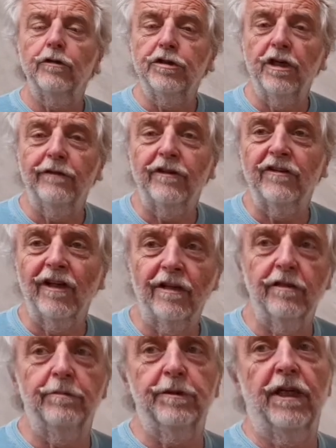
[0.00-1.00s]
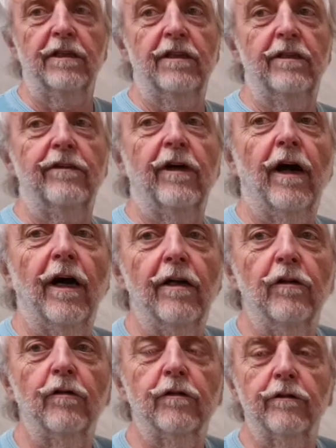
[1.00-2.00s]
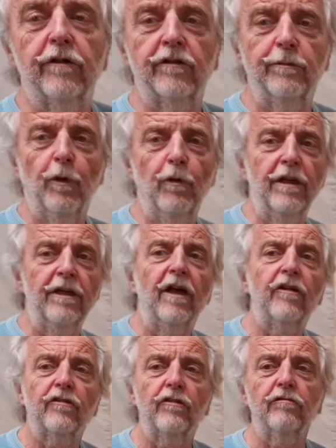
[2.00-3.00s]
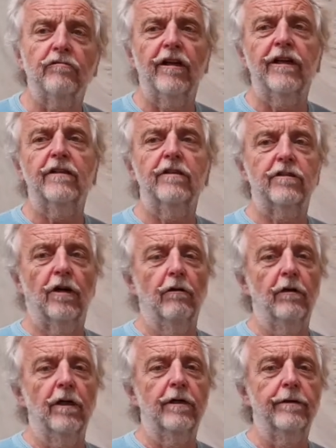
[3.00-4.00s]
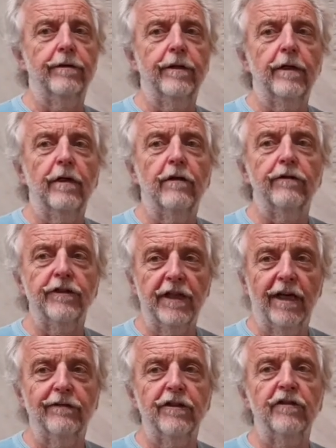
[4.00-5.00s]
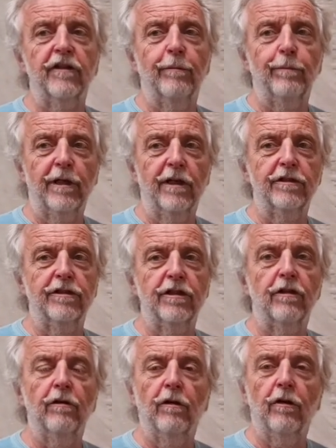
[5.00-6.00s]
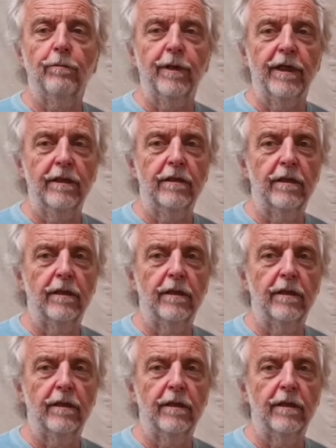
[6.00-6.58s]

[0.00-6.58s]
achieve the second objective, I looked for a small industrial grade controller for the ovens and plancher or hot plate.